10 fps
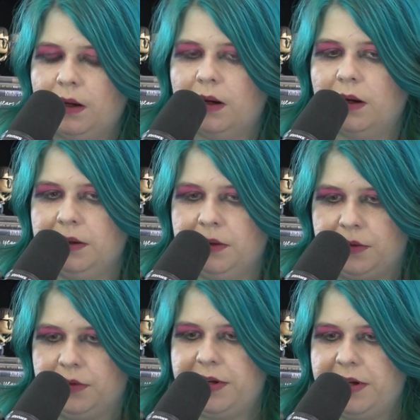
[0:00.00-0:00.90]
I
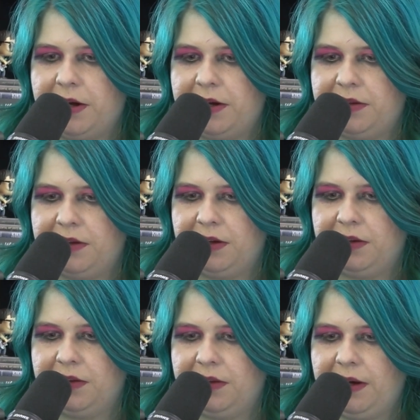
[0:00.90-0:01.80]
agree. I
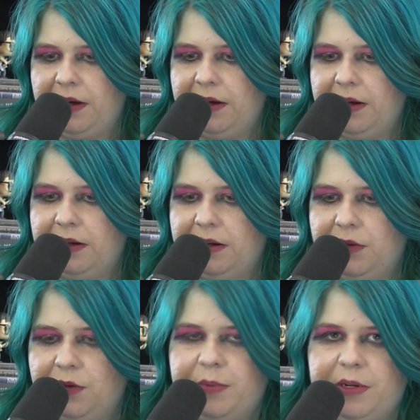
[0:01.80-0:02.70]
think that
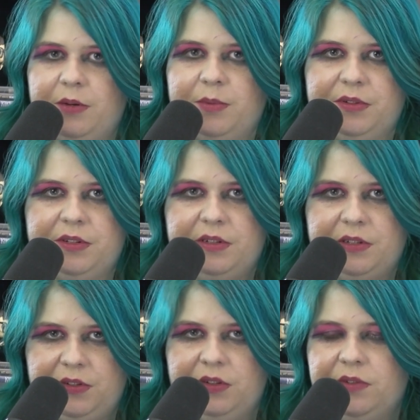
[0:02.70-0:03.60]
it would have been almost a
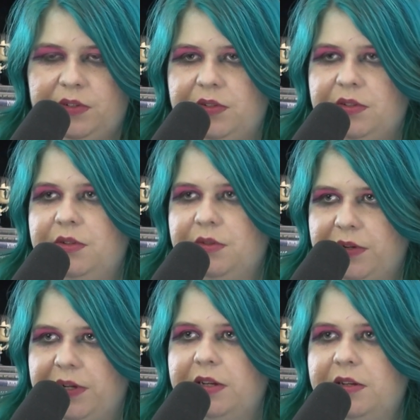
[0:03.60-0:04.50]
disservice to the
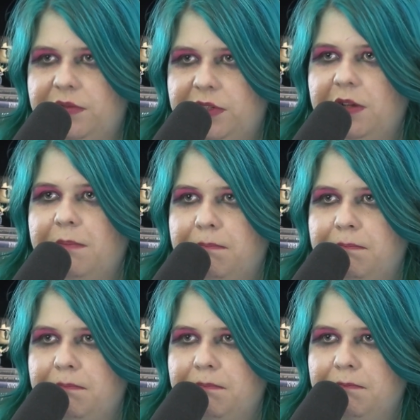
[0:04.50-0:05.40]
creative team
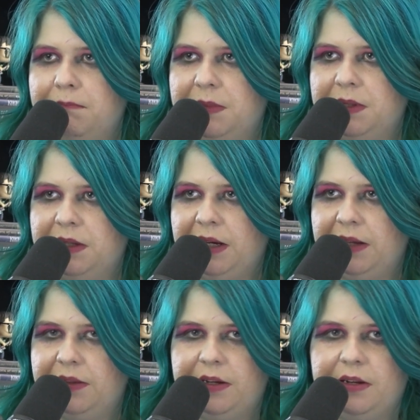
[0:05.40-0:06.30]

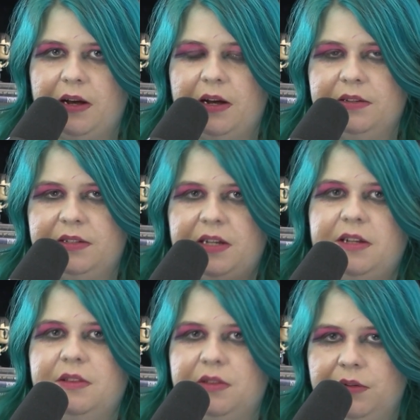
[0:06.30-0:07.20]
had they not
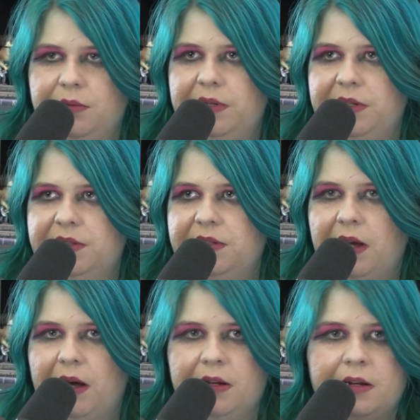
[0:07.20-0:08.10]
taken the risk.
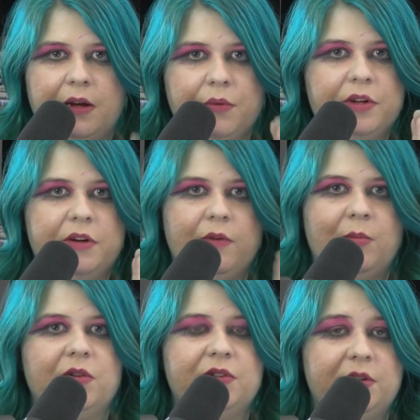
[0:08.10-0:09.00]
And I want to hear
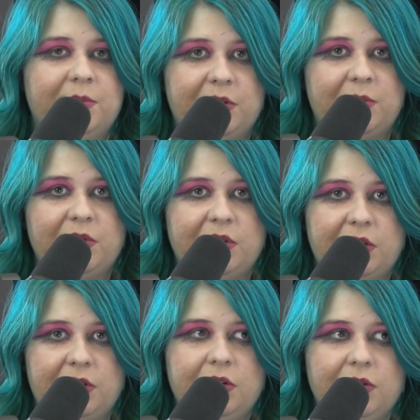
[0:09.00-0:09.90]
from our cinema
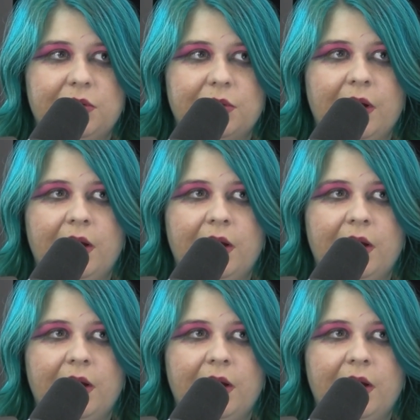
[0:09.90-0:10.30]
community too.